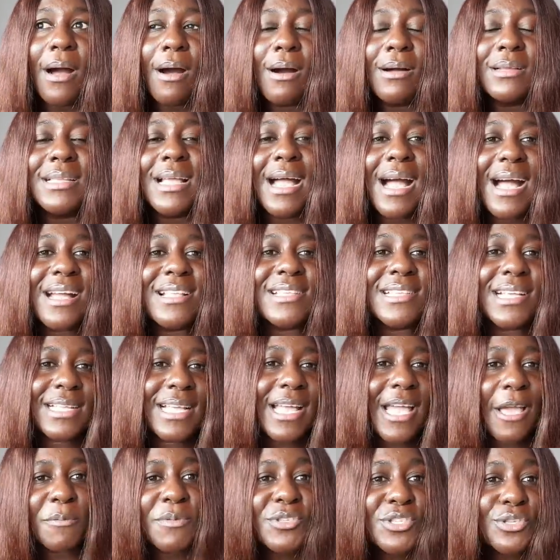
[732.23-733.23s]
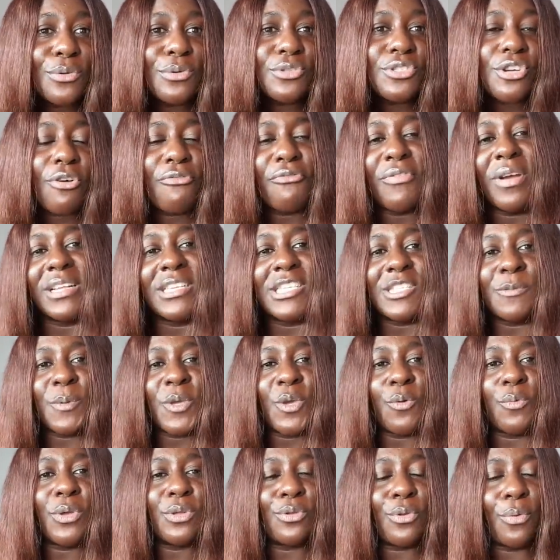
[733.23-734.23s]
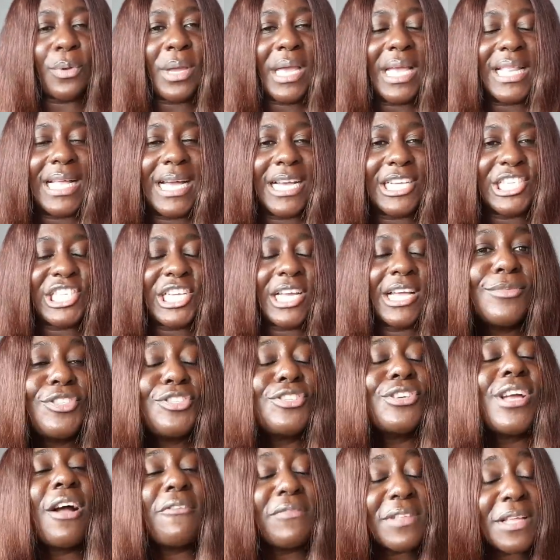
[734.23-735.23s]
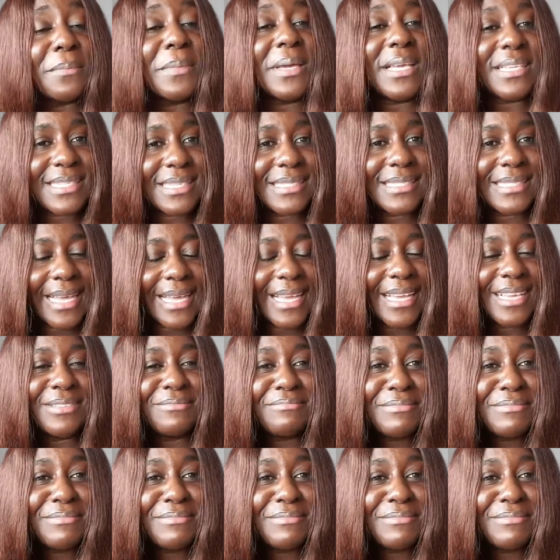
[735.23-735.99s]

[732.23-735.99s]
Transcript: on another episode of Breakfast Pure with Glory Elijah. You have an amazing day.